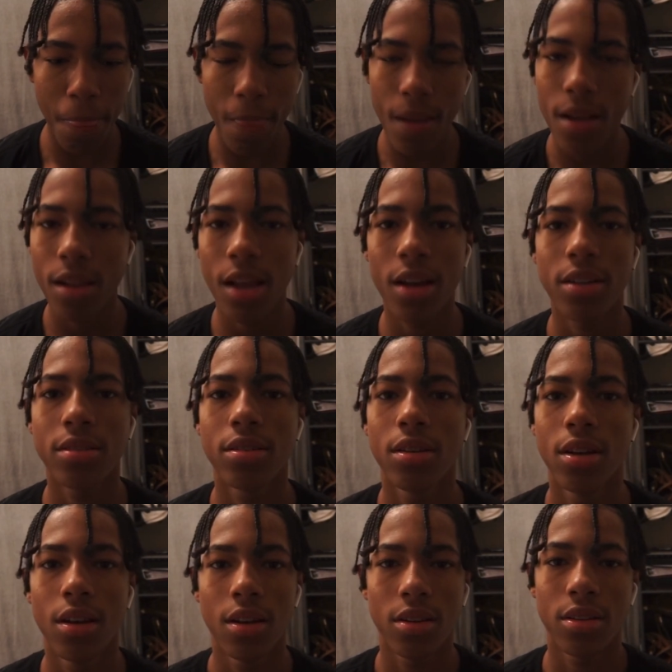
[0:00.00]
that.
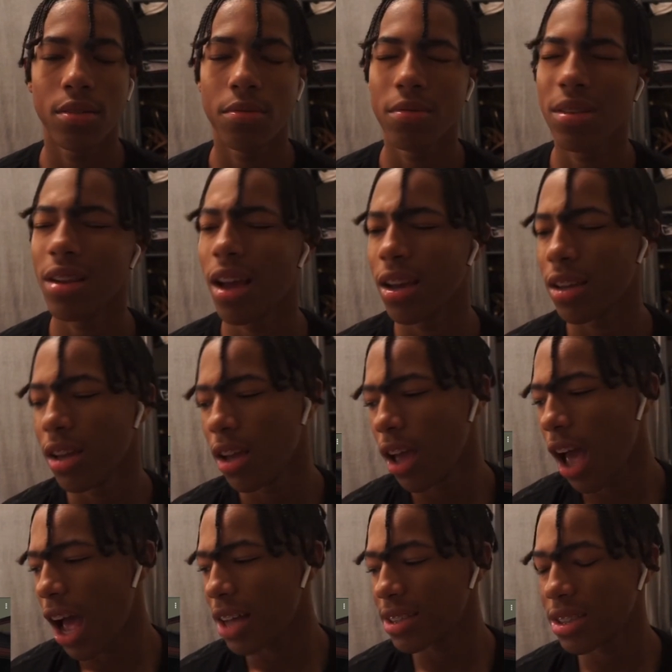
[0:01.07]
Like
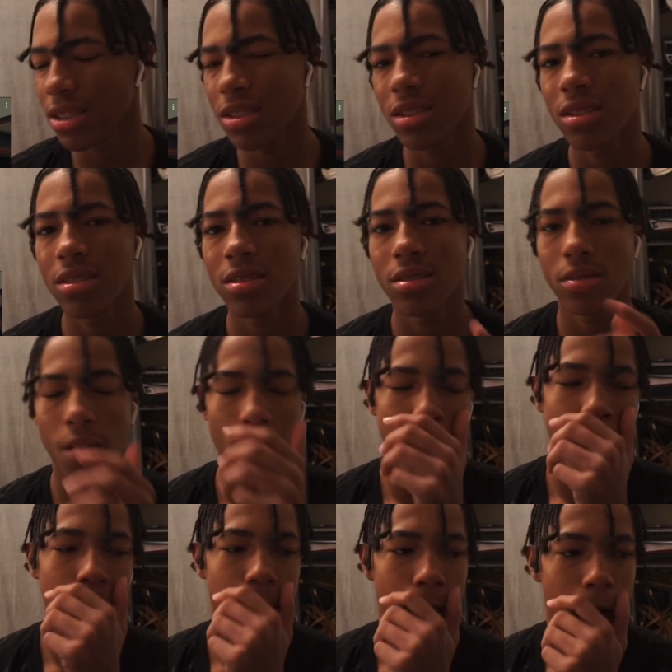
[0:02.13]
I seen a
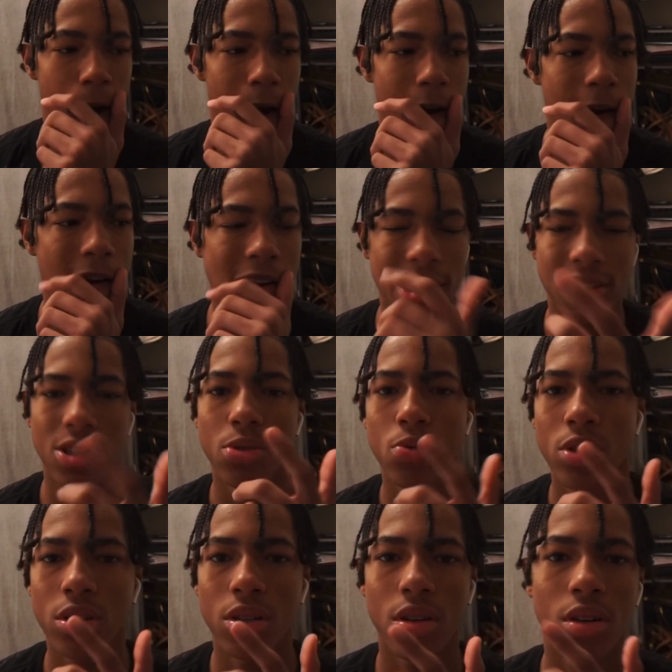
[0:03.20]

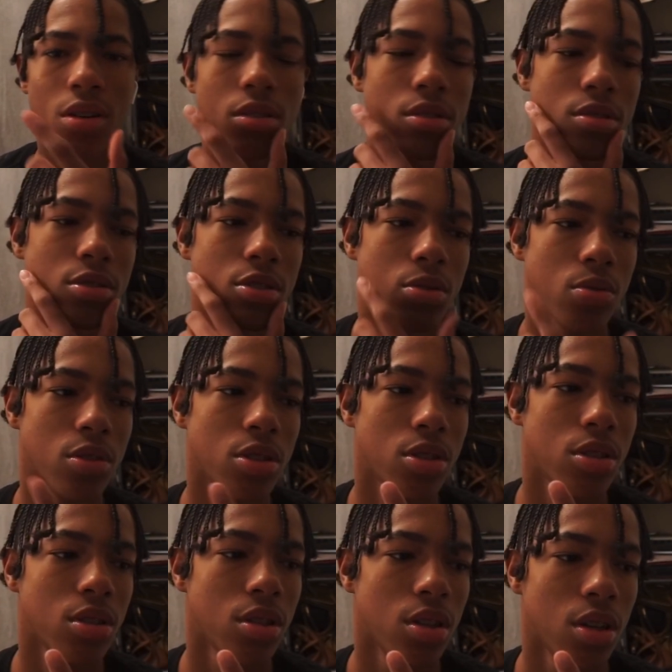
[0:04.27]
tweet on
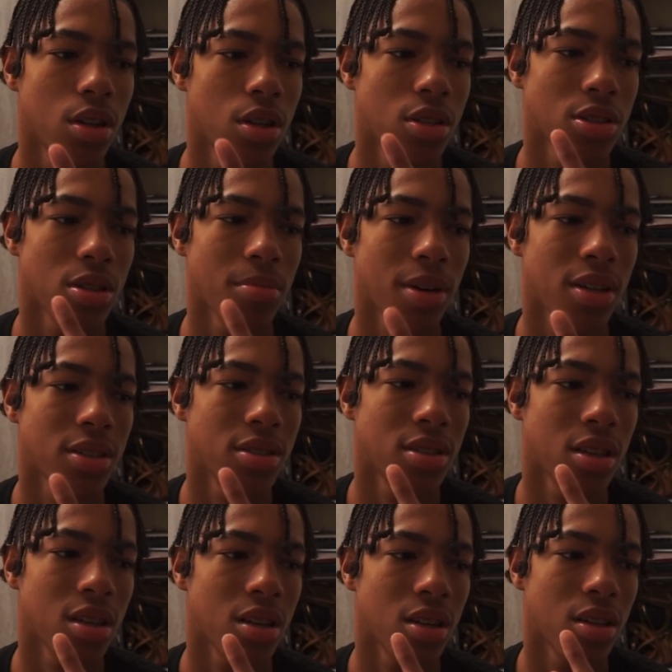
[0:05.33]
Twitter. Somebody
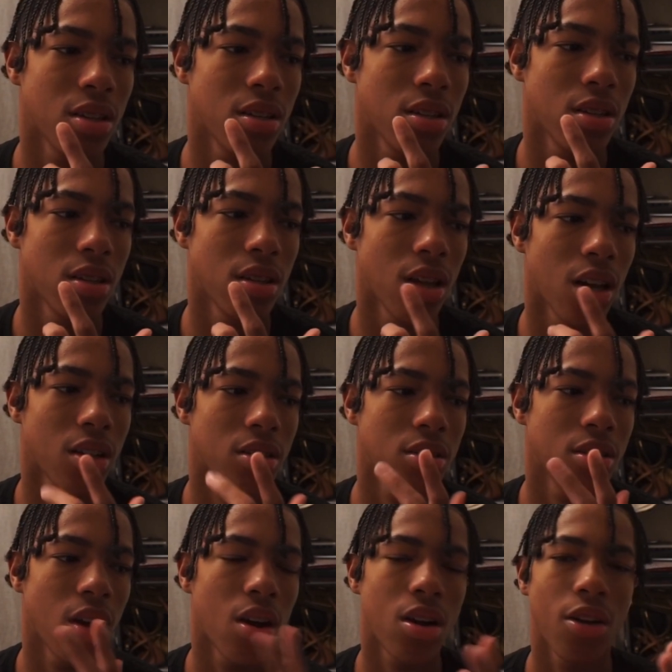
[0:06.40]
said, like,
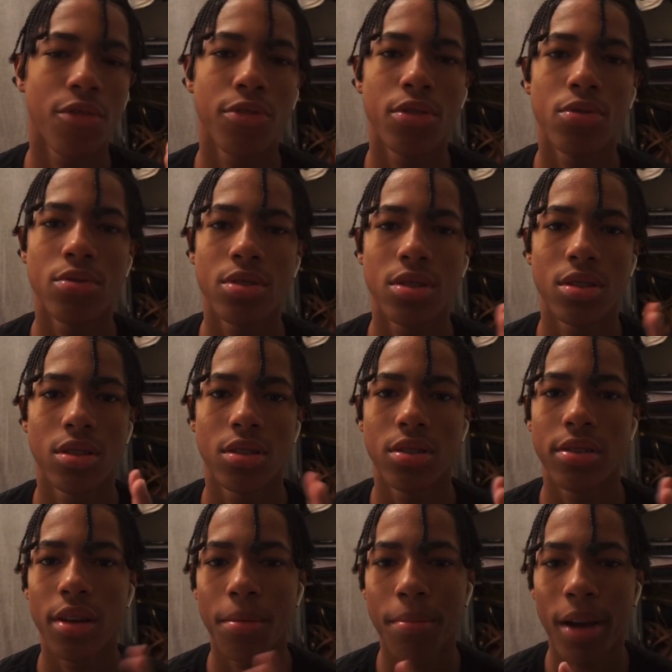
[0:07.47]
y'all confusing
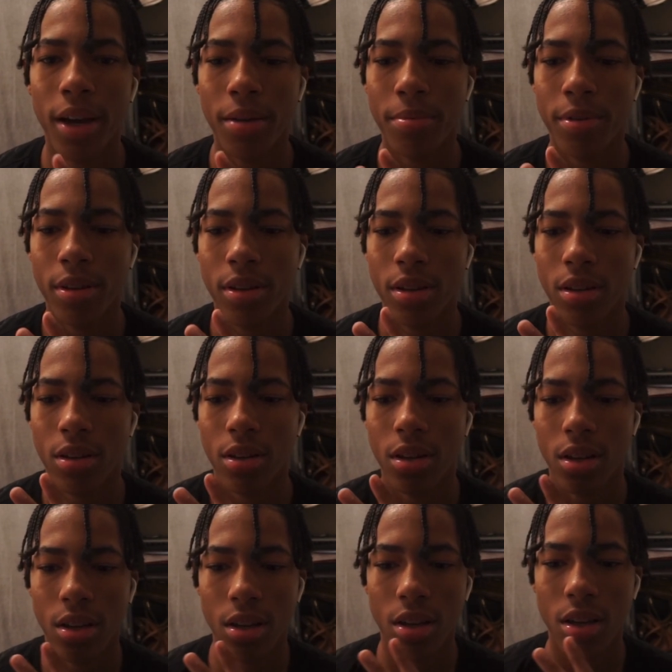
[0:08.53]
DaBaby
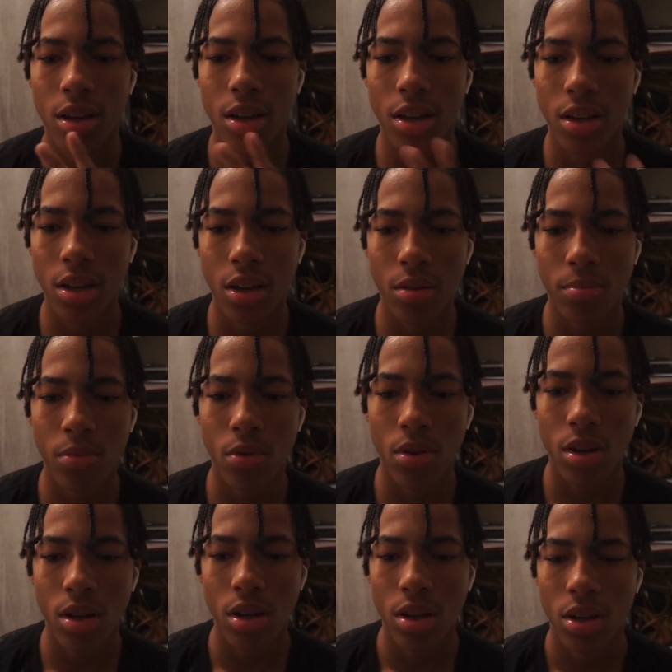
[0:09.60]
and
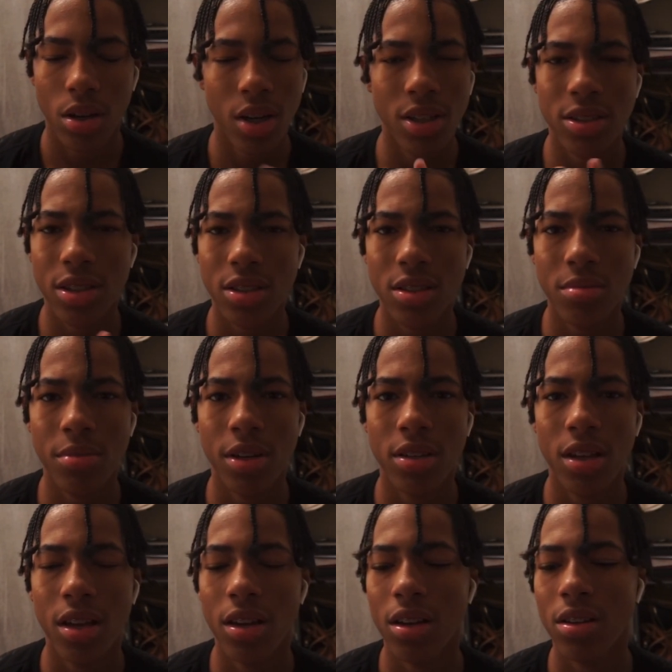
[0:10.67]
Youngboy. Or they said something like
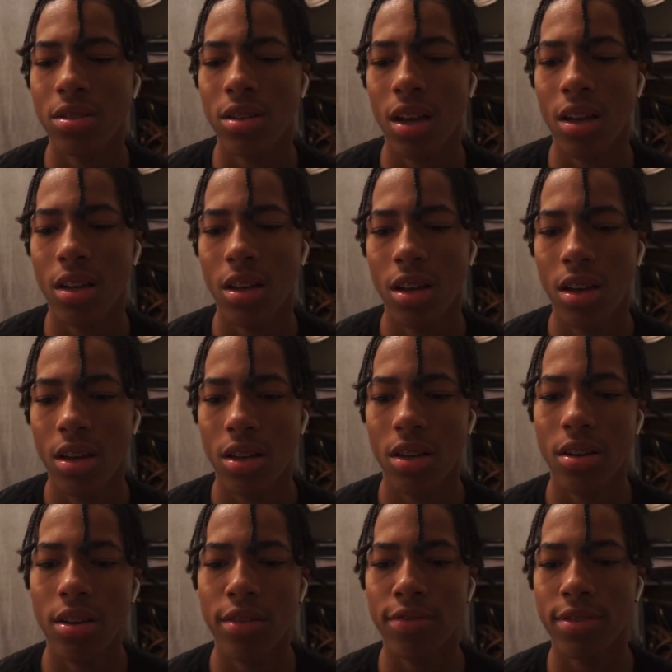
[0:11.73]
that, and it was like, the
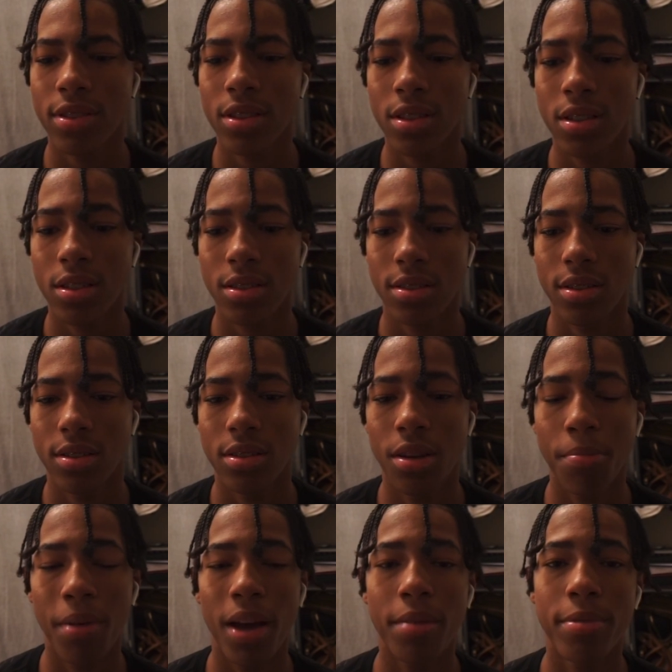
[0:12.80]
difference is
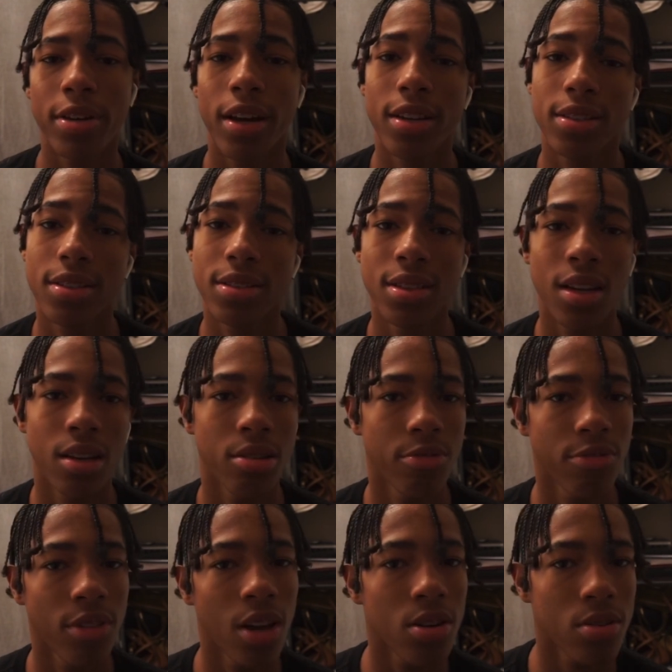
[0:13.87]
DaBaby got the same
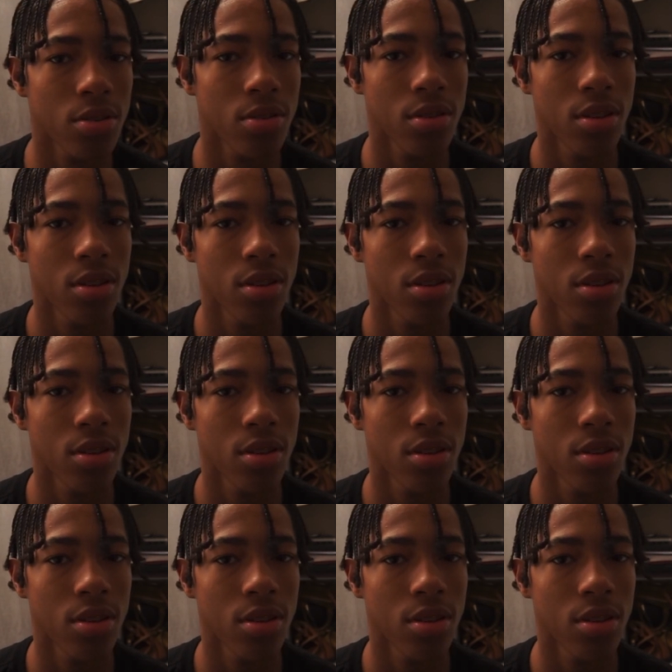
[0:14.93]
flow